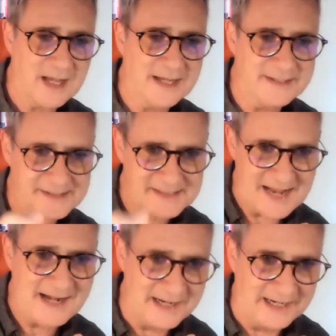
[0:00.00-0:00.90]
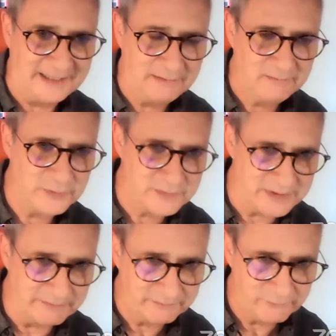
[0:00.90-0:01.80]
understanding with
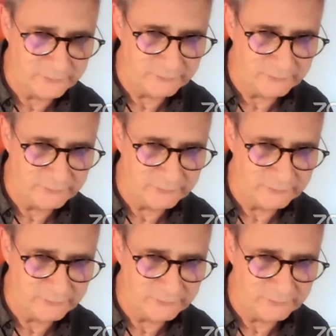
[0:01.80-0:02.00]
some